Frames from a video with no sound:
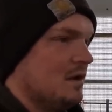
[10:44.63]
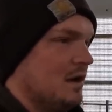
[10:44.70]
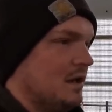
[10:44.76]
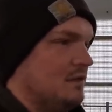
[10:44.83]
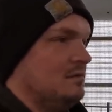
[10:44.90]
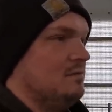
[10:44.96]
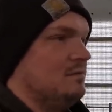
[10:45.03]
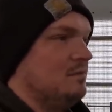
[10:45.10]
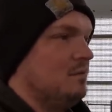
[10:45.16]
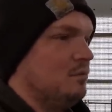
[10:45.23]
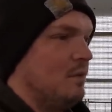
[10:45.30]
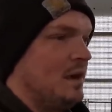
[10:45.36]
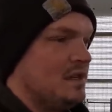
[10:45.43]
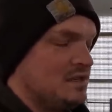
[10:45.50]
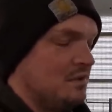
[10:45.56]
and
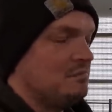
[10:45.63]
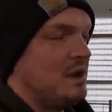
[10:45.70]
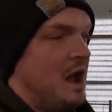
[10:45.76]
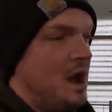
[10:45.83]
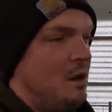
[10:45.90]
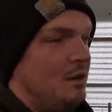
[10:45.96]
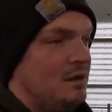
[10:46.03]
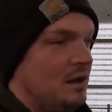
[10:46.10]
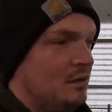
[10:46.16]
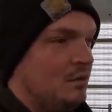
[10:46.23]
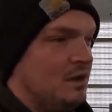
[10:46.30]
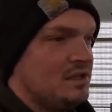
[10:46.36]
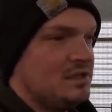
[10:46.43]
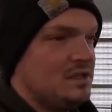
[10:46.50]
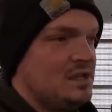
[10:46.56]
weigh some now, and then
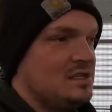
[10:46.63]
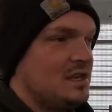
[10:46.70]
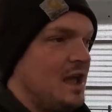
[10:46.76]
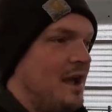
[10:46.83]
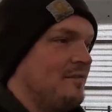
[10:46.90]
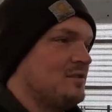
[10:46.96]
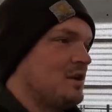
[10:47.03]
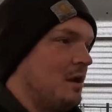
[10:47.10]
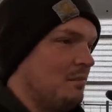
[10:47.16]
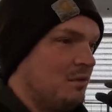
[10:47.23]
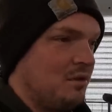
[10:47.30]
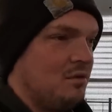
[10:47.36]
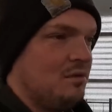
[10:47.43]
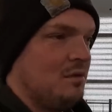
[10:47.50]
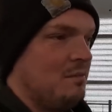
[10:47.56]
once these calves come
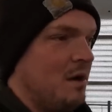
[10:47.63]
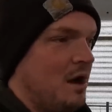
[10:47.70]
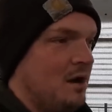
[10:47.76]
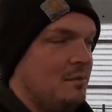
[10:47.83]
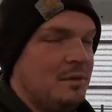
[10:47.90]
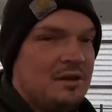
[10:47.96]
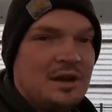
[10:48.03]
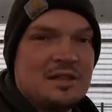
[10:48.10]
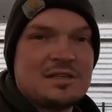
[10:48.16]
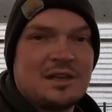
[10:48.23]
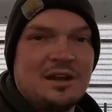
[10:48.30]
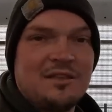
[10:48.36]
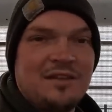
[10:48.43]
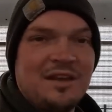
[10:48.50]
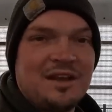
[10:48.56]
through the barn, I mean, that's
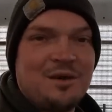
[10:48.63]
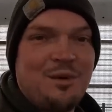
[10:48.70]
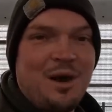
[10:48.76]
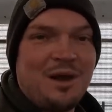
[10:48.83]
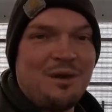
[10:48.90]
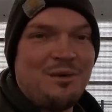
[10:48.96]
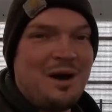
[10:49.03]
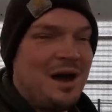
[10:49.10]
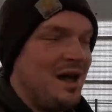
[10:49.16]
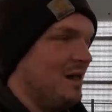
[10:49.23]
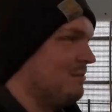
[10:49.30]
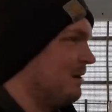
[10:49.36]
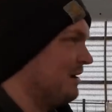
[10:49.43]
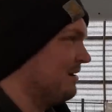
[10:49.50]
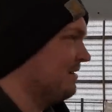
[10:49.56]
going to take quite a
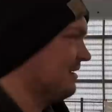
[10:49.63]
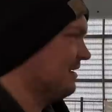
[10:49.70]
while, but